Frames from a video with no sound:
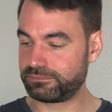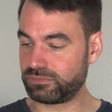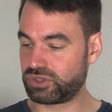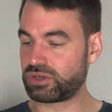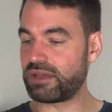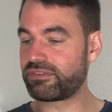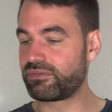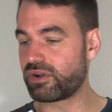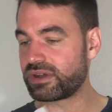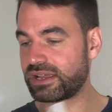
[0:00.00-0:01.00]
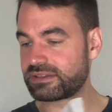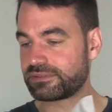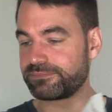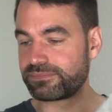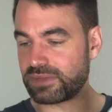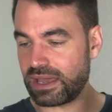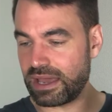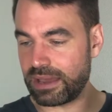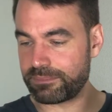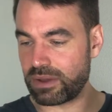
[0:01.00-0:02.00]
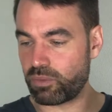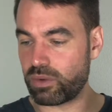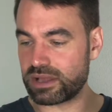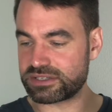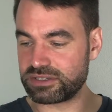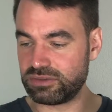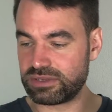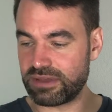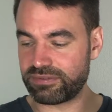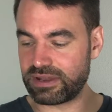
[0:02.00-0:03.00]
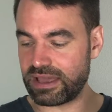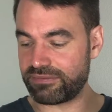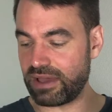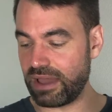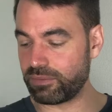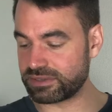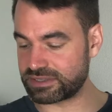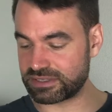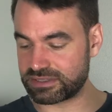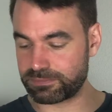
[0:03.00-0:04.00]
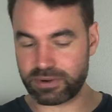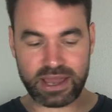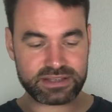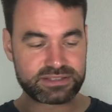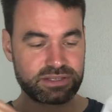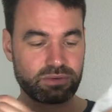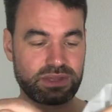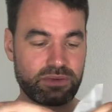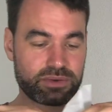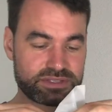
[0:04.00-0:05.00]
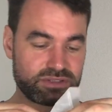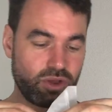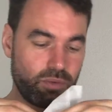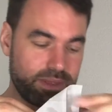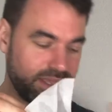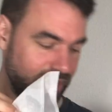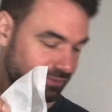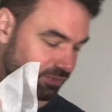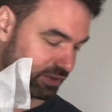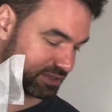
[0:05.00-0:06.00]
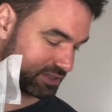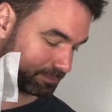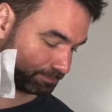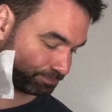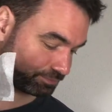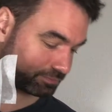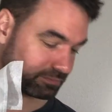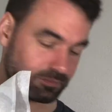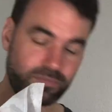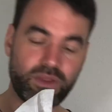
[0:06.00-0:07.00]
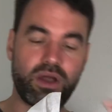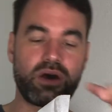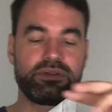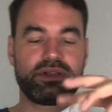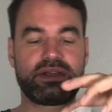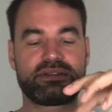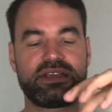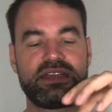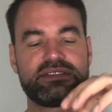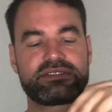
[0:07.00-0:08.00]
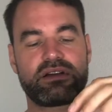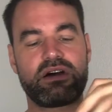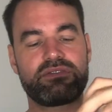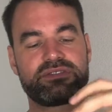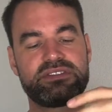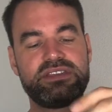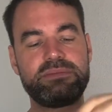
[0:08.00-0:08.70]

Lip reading: to have a verdict, what you definitely have. I was surprised, so there was no big influence on the taste of the tea